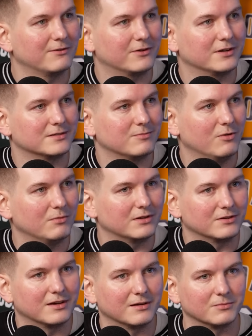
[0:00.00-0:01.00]
wait for his
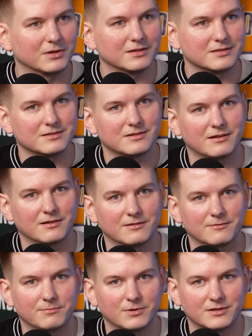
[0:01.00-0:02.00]
moment to come, because
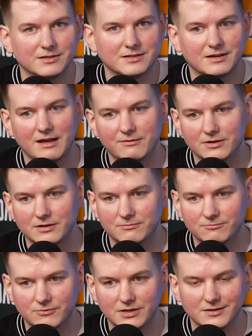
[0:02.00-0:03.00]
Partizan have a
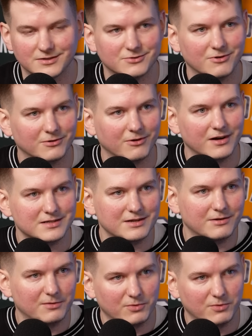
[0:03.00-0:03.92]
really strong roster,